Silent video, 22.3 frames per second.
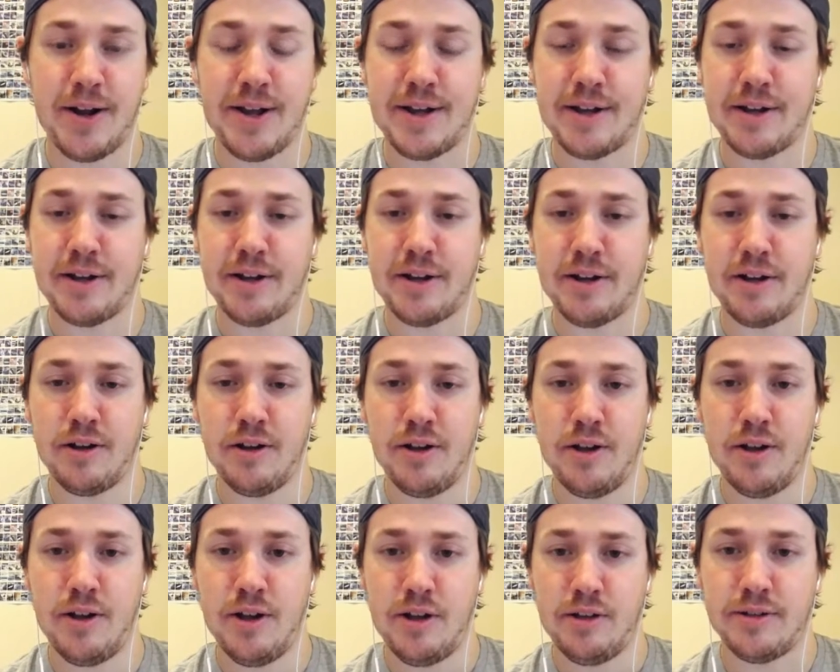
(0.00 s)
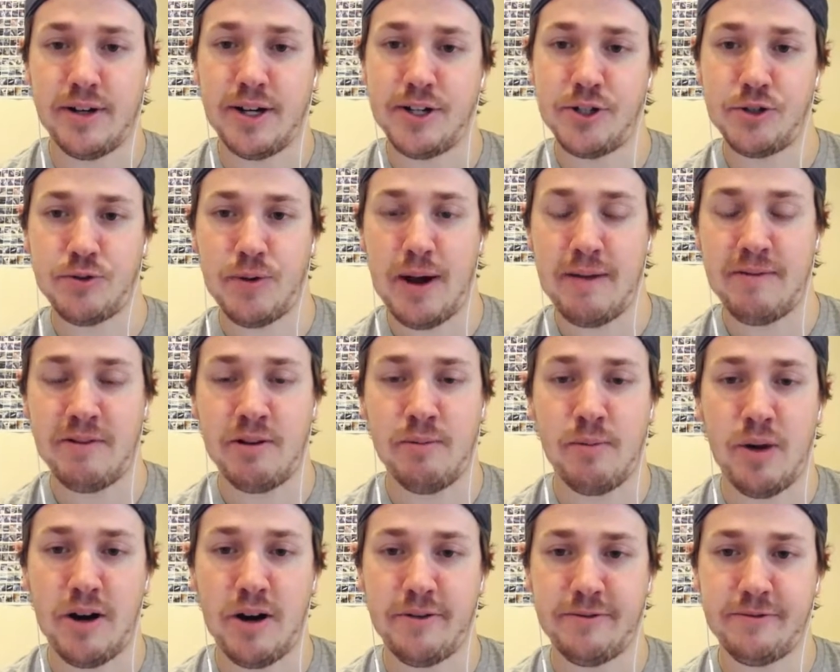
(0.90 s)
He had a line drive
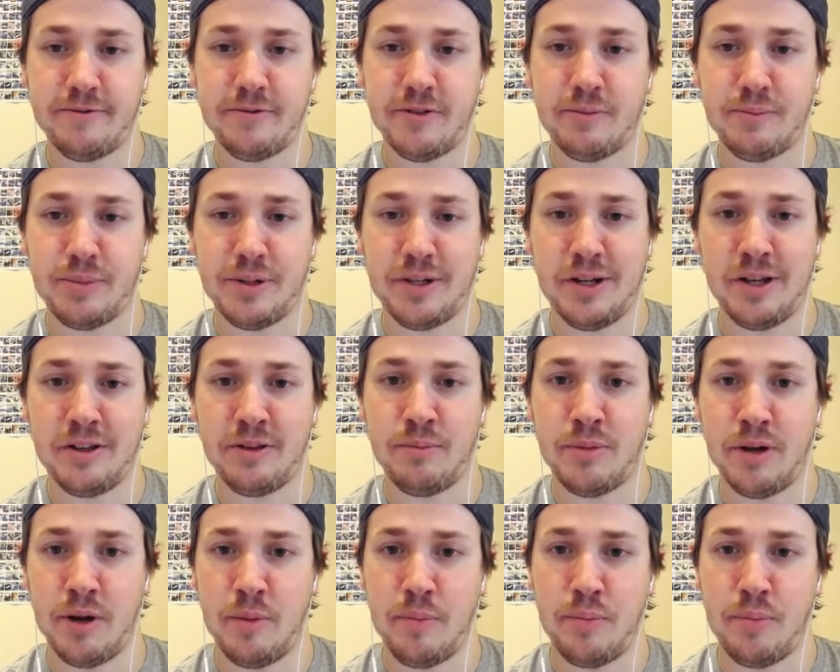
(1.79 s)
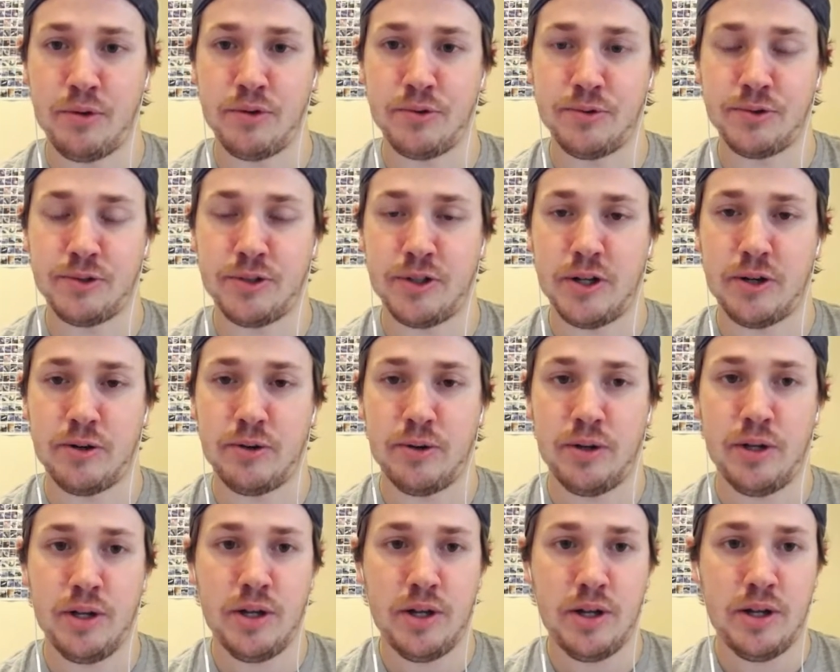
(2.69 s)
come off of him, but nothing but a bruise, so